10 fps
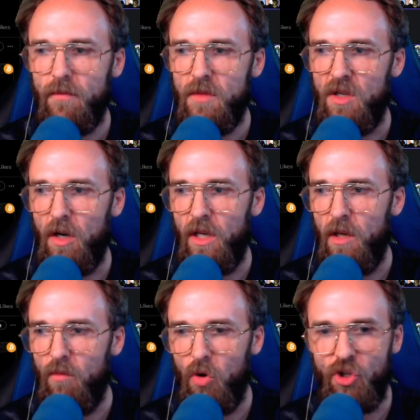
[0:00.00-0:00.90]
Start
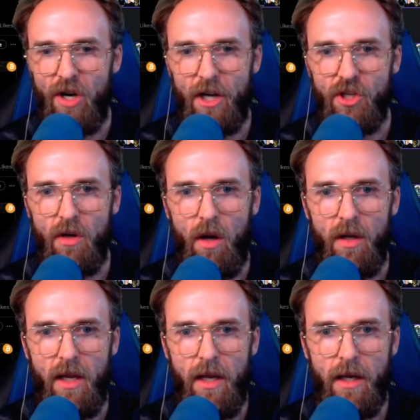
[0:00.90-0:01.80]
getting more traction
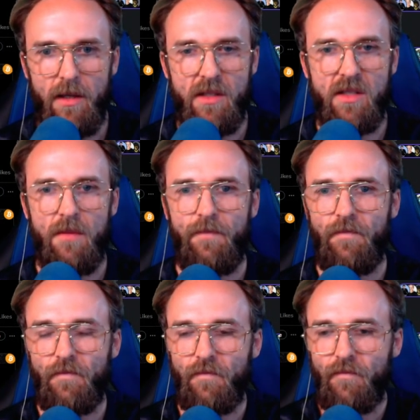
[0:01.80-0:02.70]
on X,
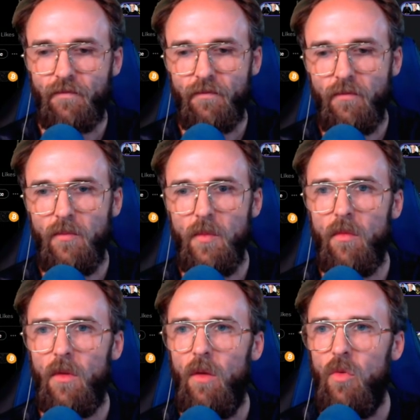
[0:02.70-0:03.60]

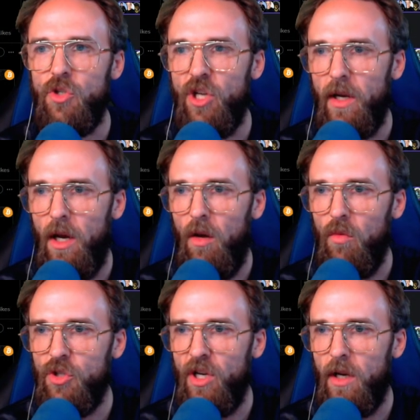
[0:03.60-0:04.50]
and we'll check out
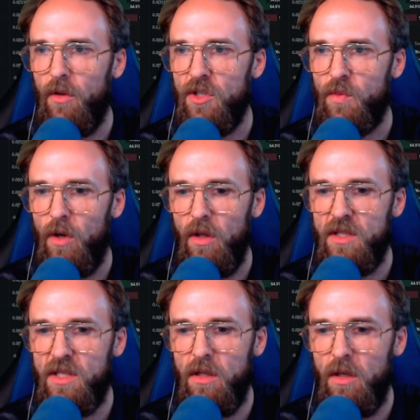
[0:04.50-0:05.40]
we'll check out this product. Let's
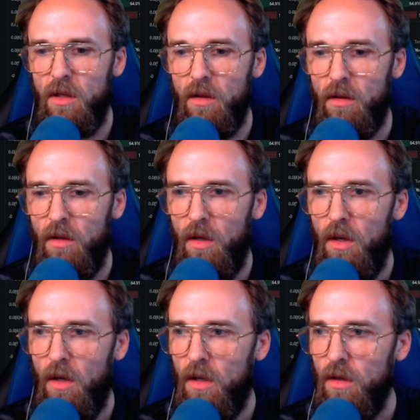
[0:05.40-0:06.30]
see the
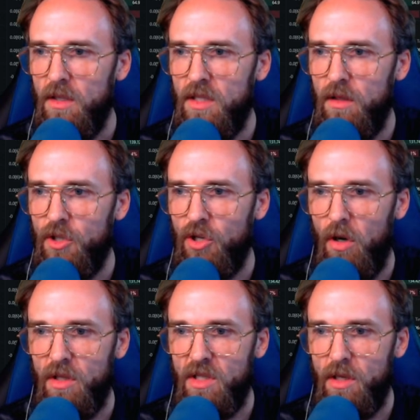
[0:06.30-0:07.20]
let's see the
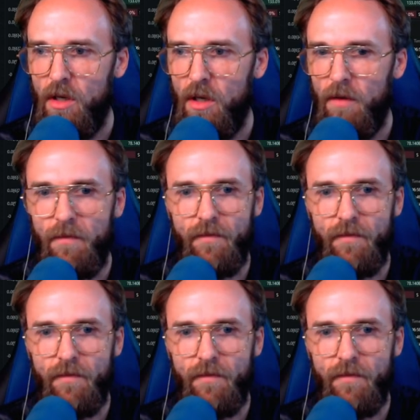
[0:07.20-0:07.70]
charts here.